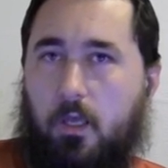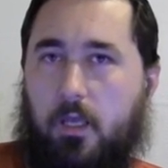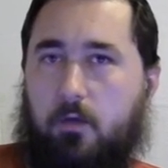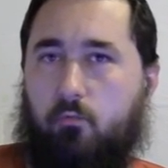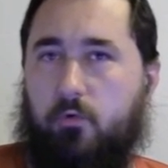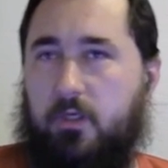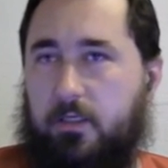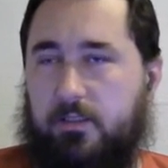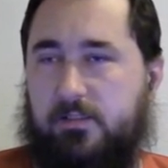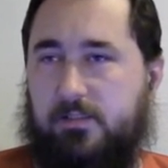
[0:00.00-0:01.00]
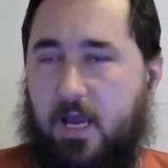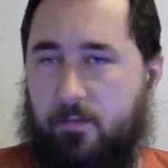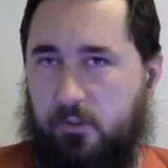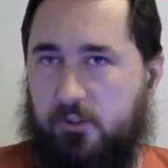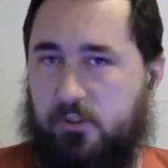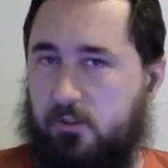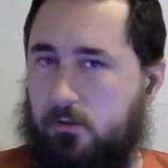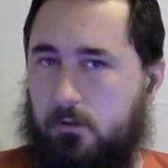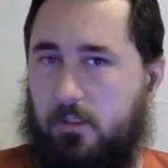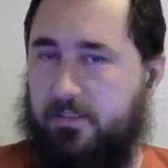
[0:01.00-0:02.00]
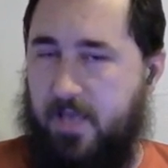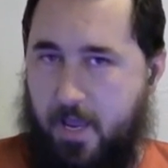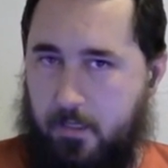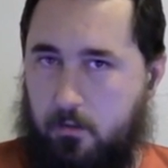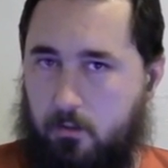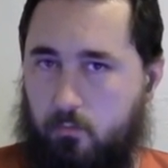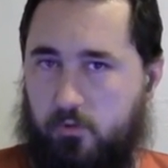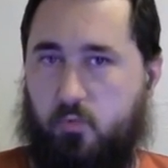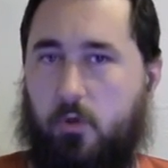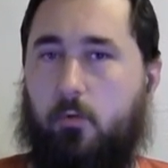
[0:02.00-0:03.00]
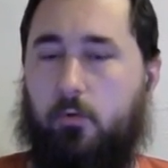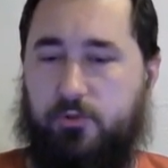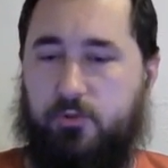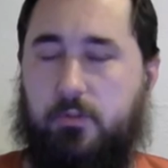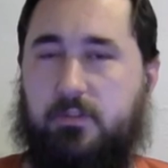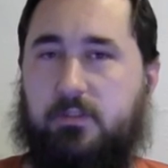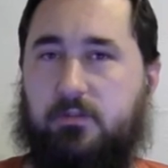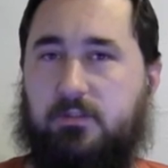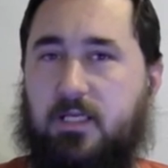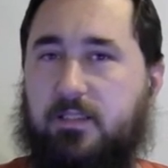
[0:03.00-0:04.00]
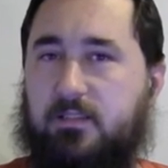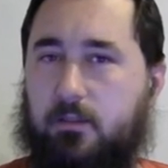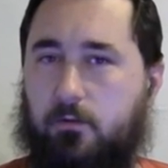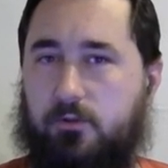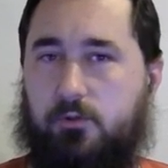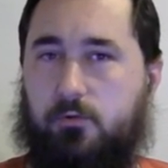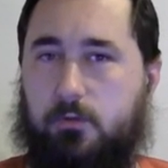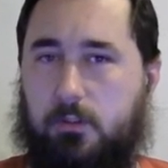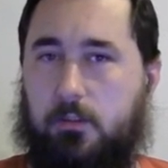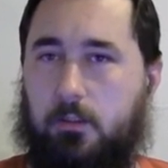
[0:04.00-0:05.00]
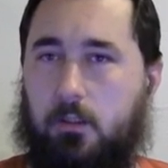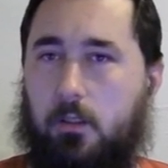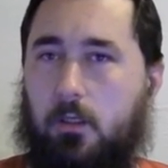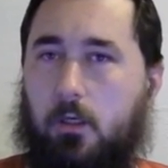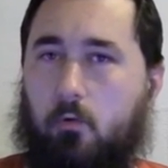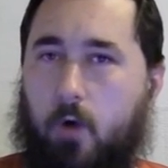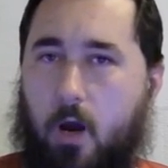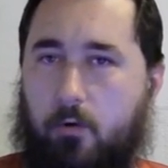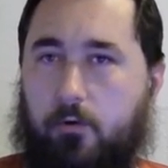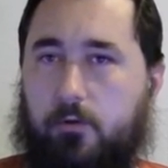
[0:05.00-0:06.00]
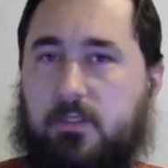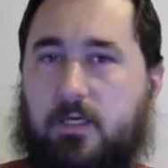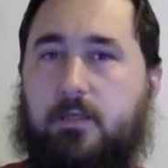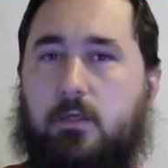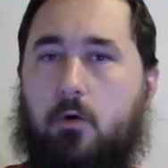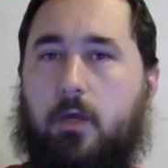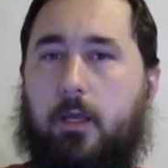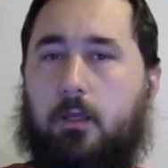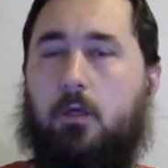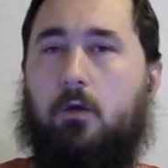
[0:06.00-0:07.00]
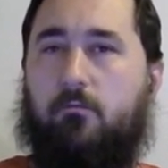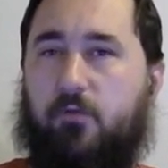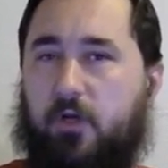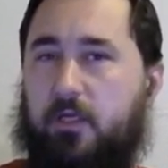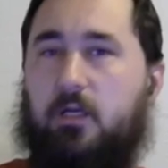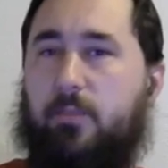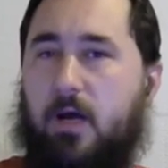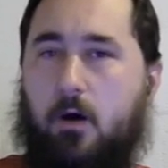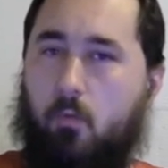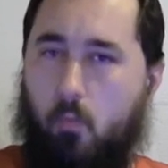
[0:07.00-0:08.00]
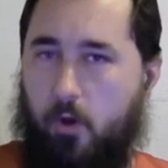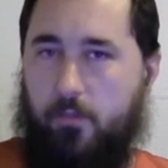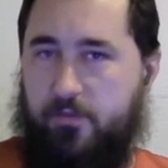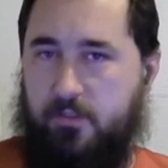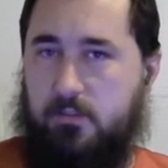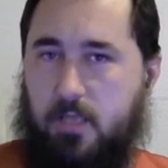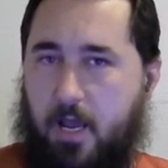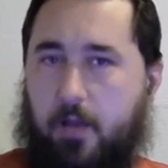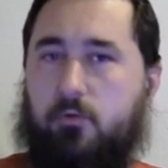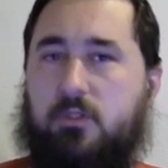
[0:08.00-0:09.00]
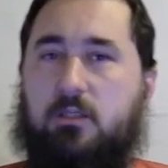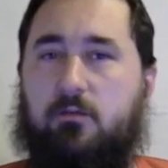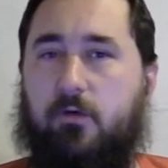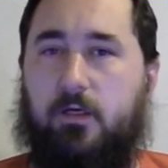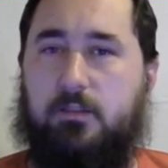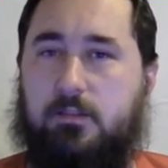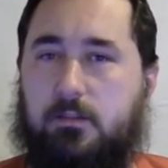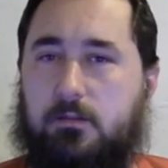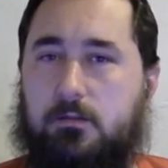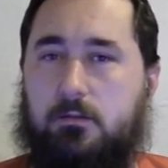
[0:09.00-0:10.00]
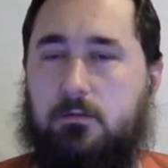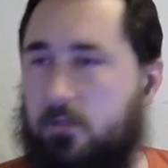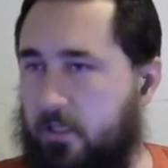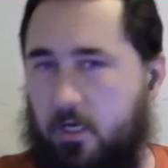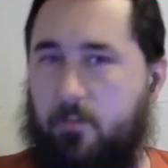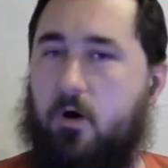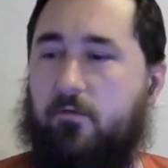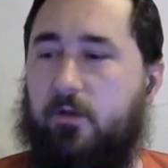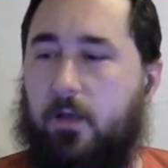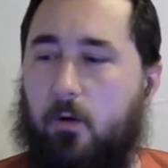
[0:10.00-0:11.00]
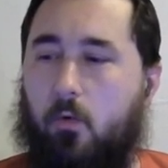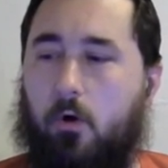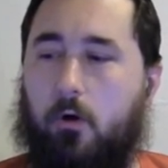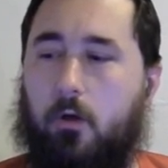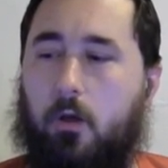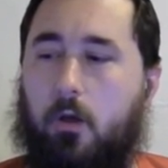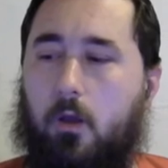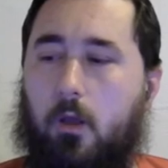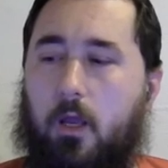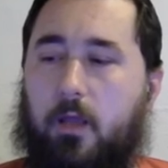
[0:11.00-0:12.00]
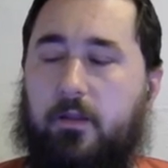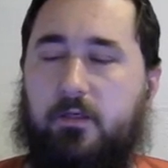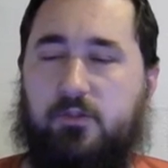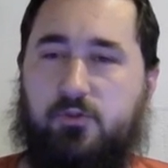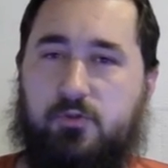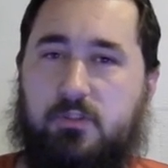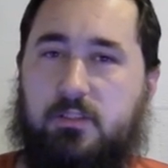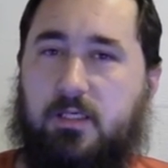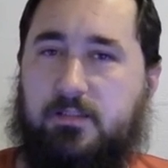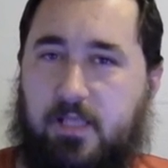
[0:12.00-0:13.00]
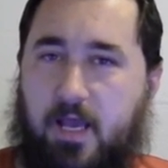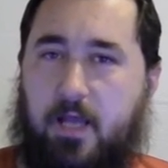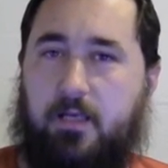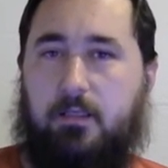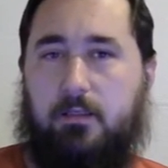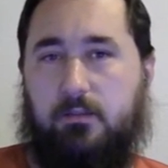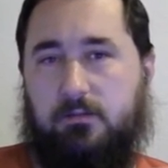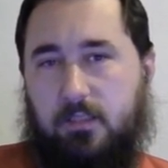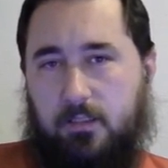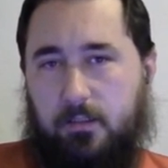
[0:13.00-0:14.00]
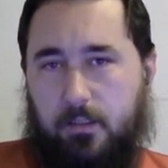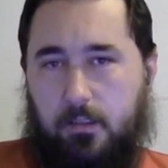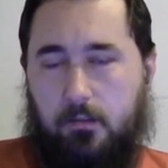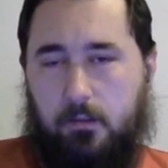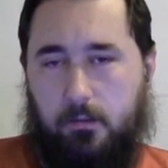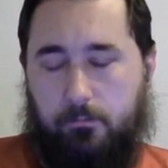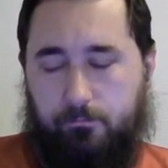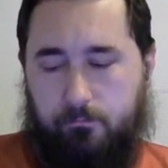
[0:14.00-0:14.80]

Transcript: a re-established attack, which what it will do is it'll send a signal to the router, says, okay, forget about what this IoT device is, kick him off the network. And then as soon as he does that, he'll send an, uh,